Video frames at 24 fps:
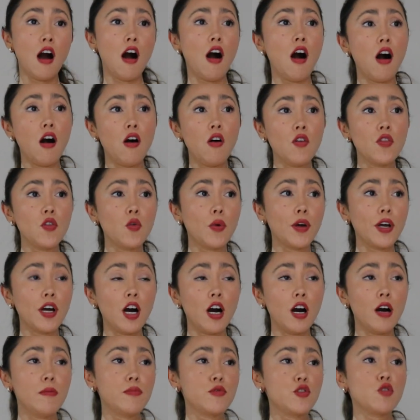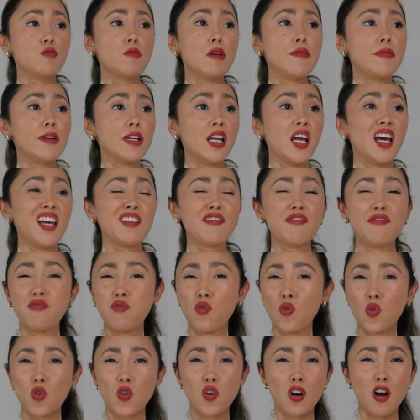all the way up to maybe like
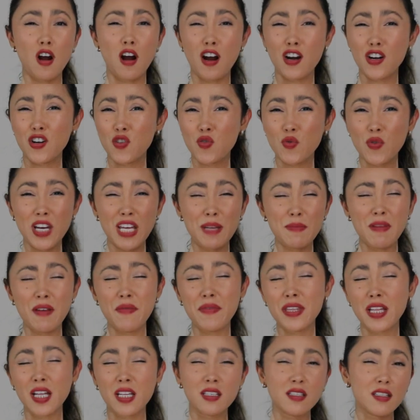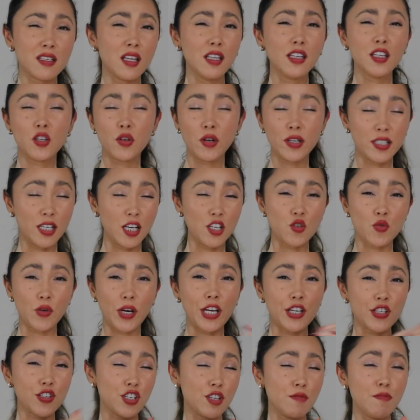$400. Maybe that's a little
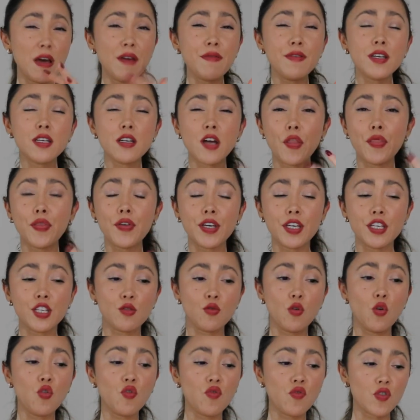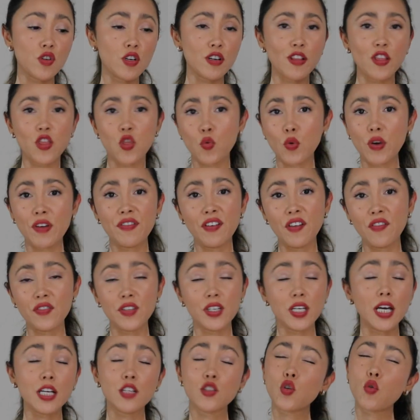exaggeration. Maybe nothing is over $350.
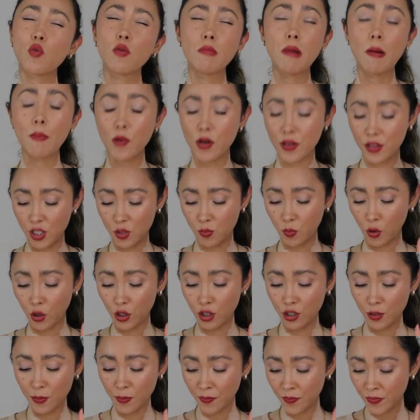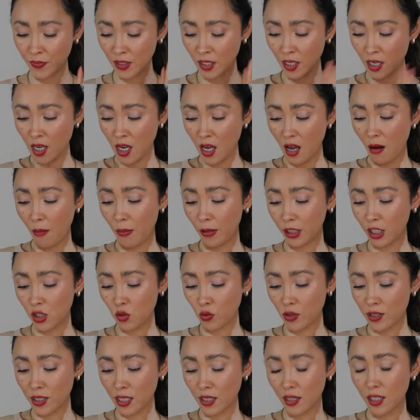I don't remember at this point. But these
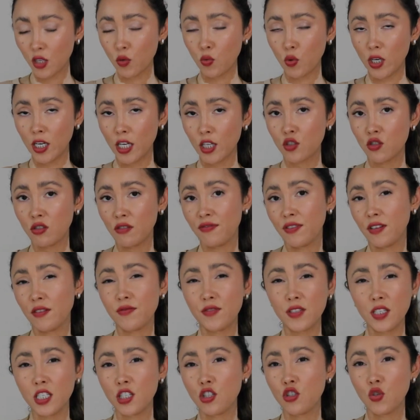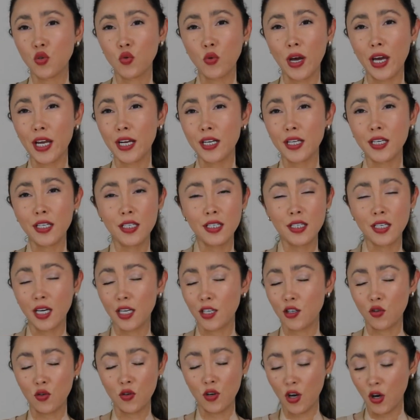ones I think were like $250, $280, I
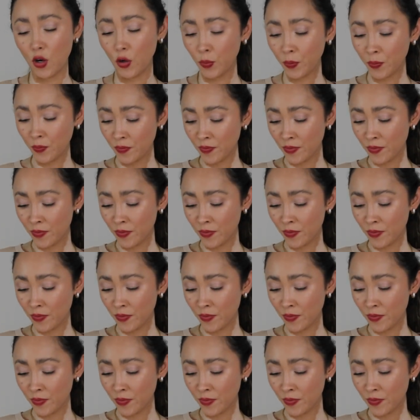don't know.